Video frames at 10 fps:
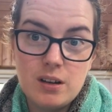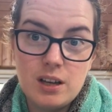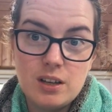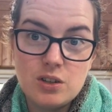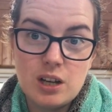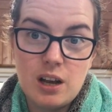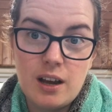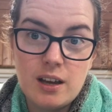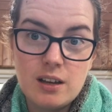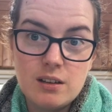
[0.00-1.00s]
in
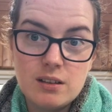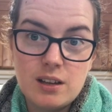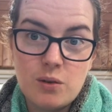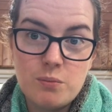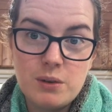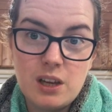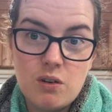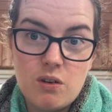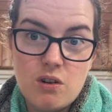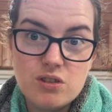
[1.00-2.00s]
July. That would be
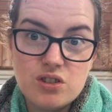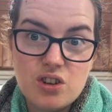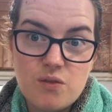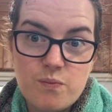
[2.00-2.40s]
awesome.